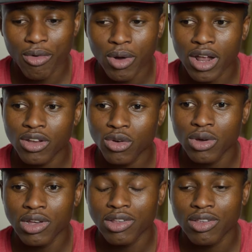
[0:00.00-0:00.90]
What I
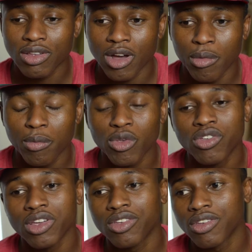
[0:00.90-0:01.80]
do is I'm a
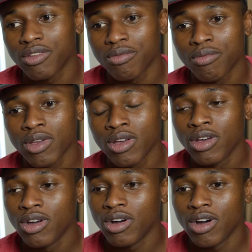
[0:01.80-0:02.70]
musician.
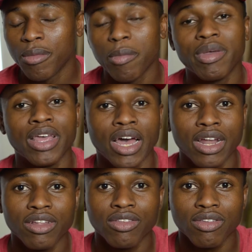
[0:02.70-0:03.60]
I'm a
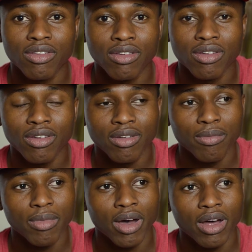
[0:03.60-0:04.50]
pianist.
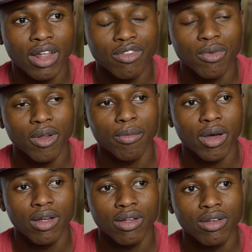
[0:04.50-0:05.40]
That's one of
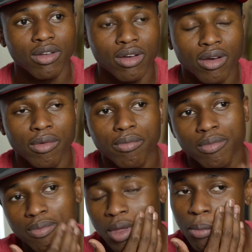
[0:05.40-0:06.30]
my
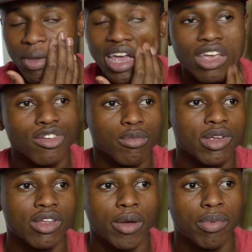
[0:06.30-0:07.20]
main
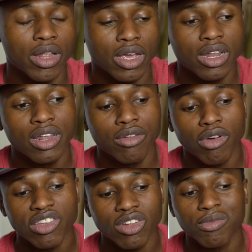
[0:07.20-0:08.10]
instruments I play, and then the
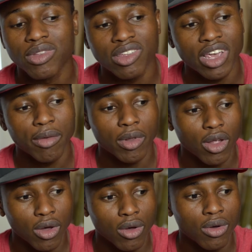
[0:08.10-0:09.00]
rest of them just came
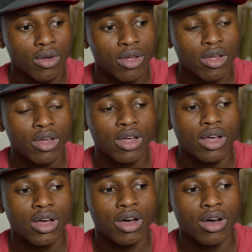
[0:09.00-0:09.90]
along.
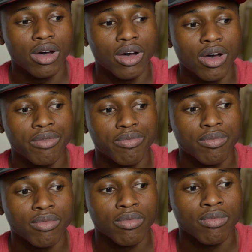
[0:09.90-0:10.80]
Uh,
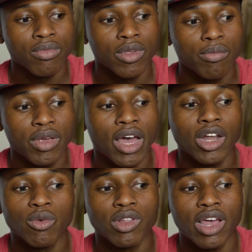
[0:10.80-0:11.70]

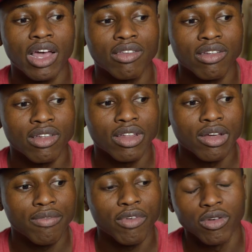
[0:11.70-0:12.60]
Piano was actually
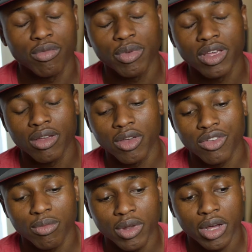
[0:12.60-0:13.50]
the first
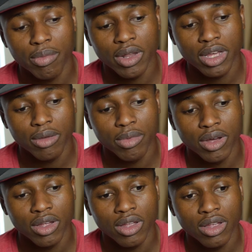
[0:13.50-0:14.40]
instrument I played, but